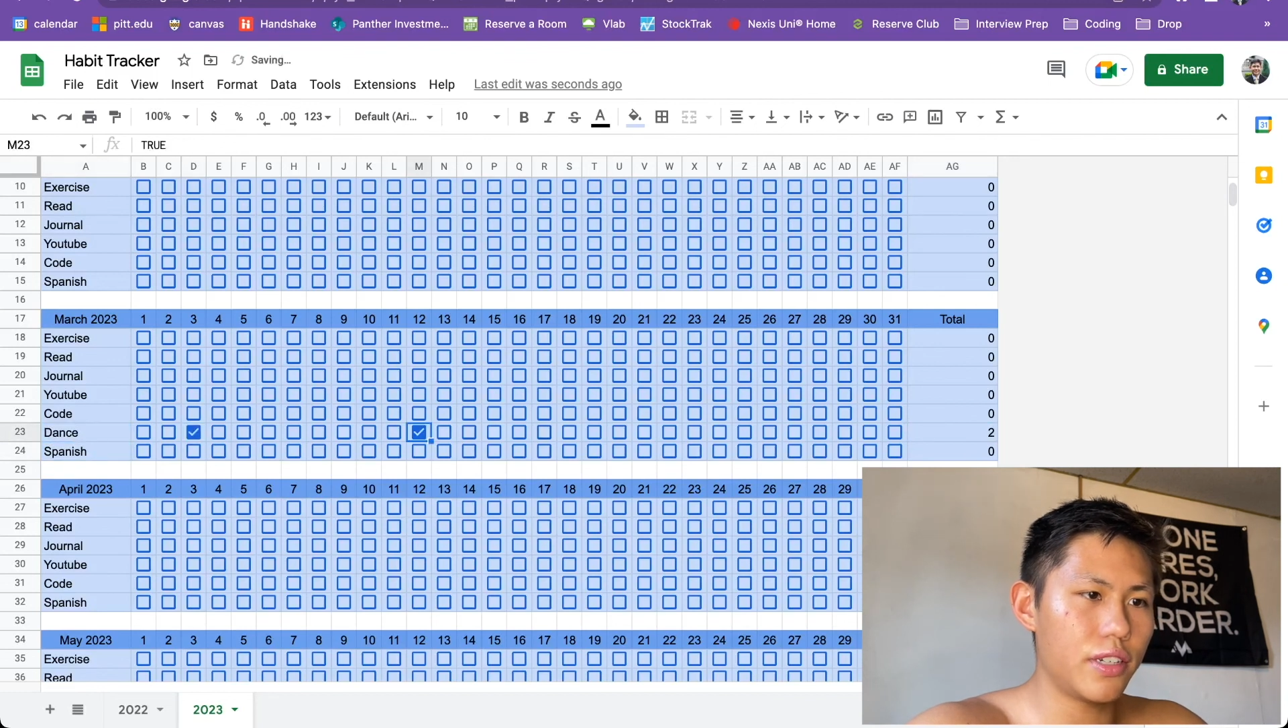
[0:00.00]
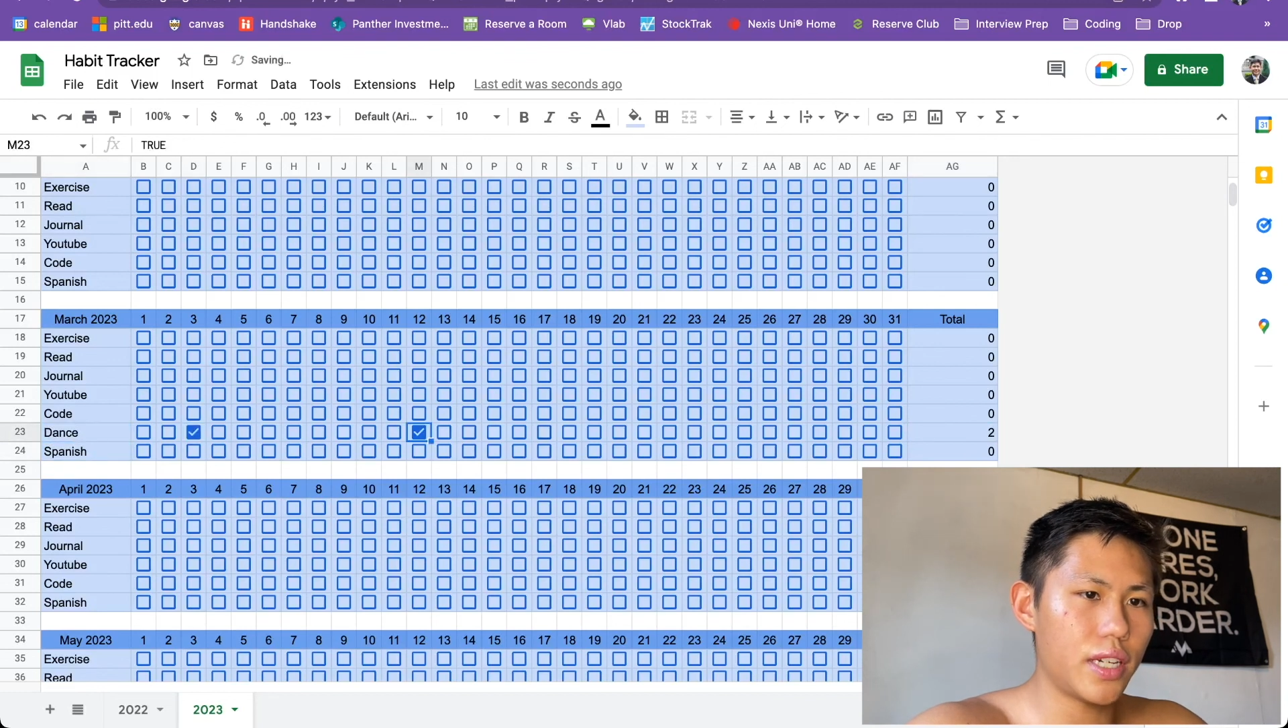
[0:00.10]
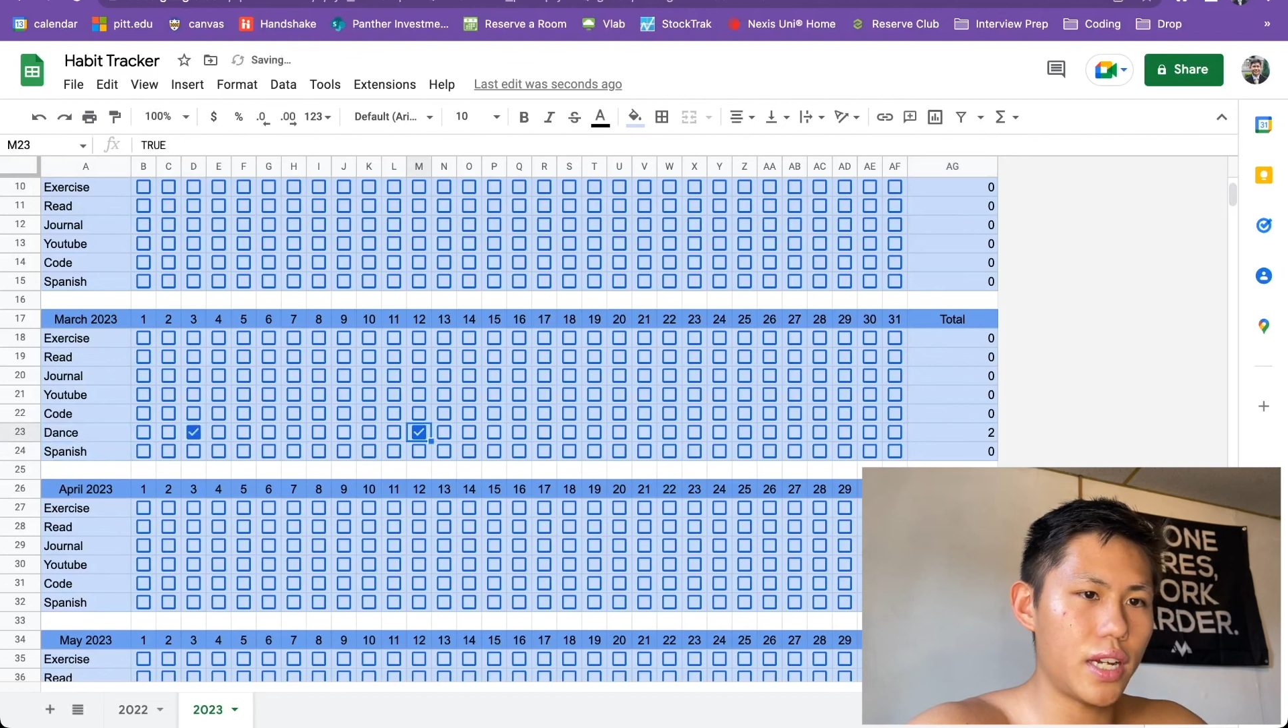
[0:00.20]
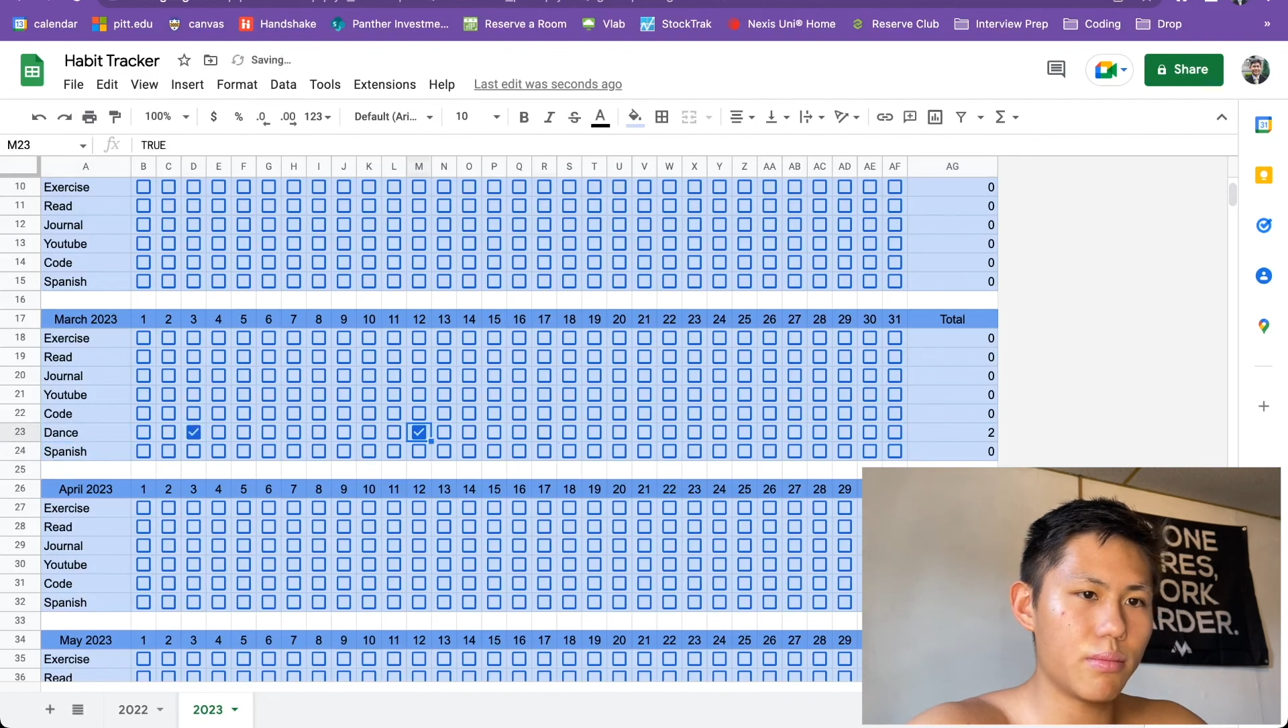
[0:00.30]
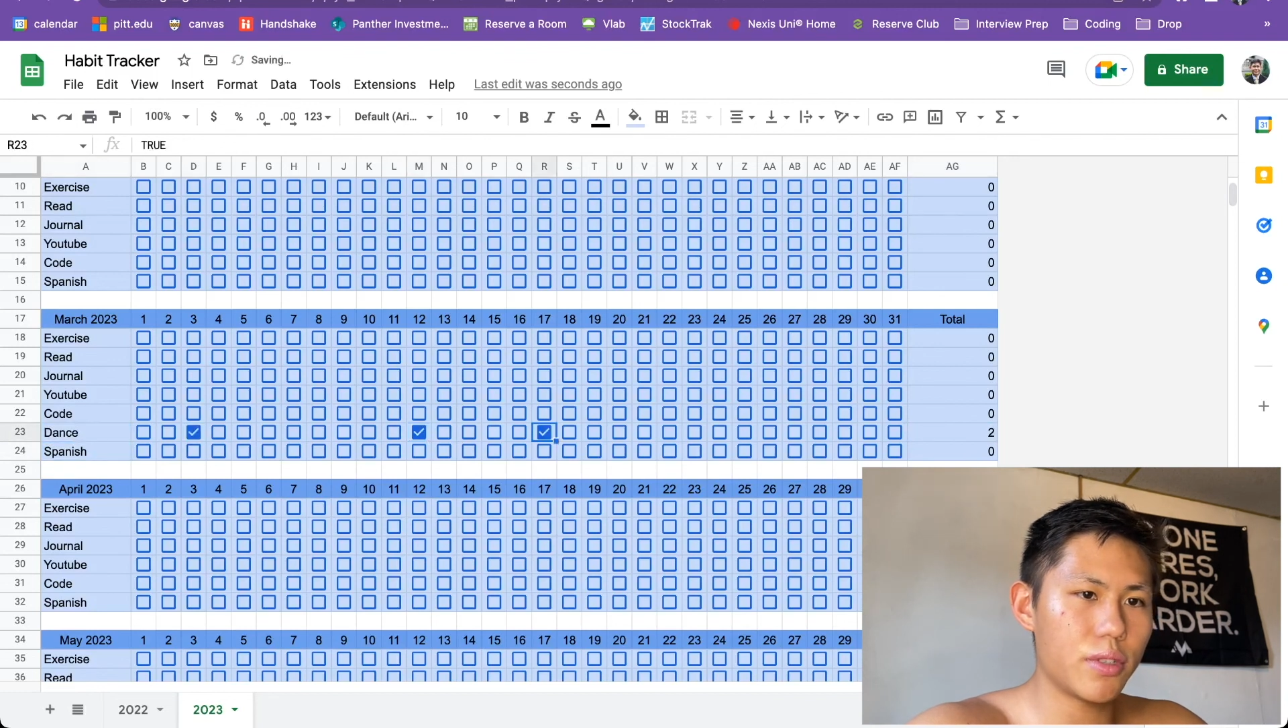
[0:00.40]

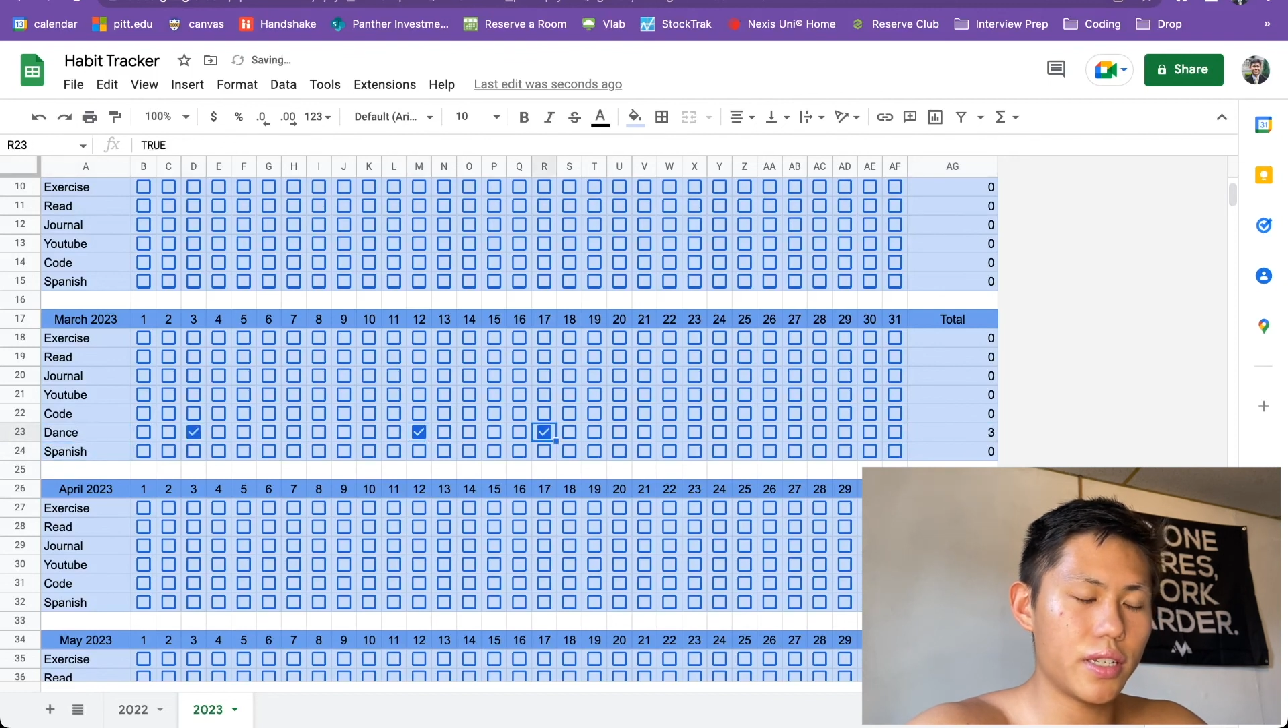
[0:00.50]
times I